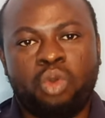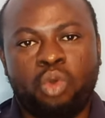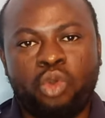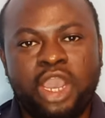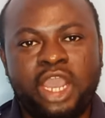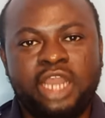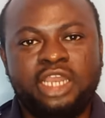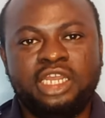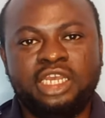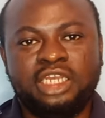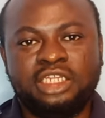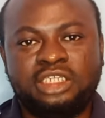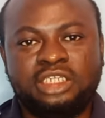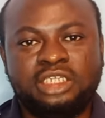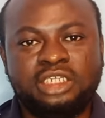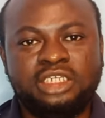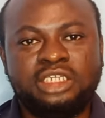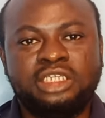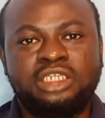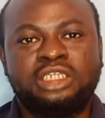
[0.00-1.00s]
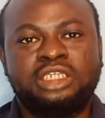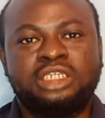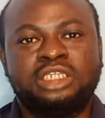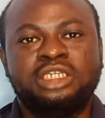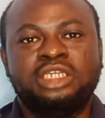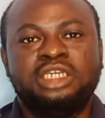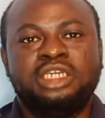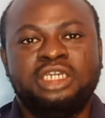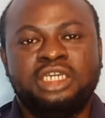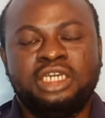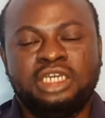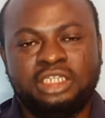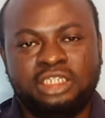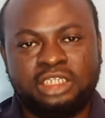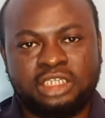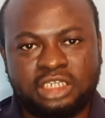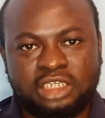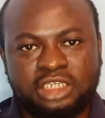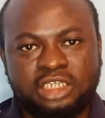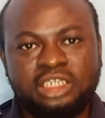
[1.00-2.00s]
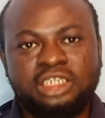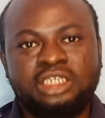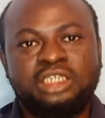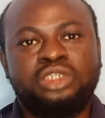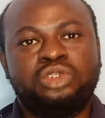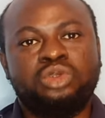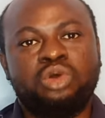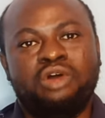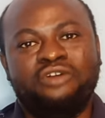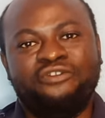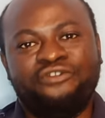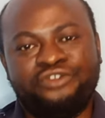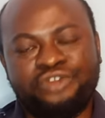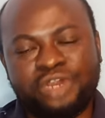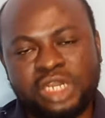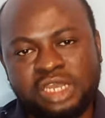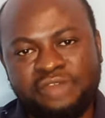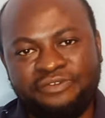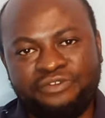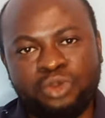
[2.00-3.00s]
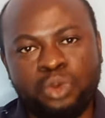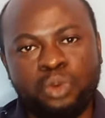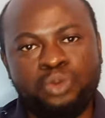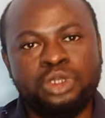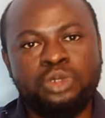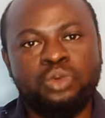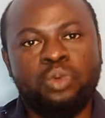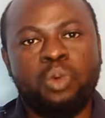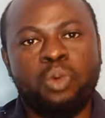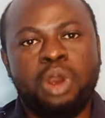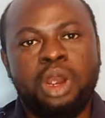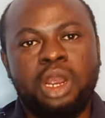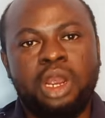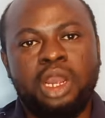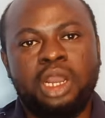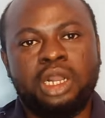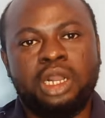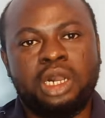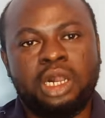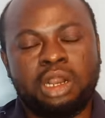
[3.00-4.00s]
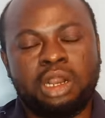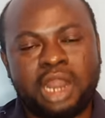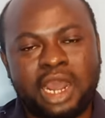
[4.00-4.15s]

where they teach techniques of reviewing work,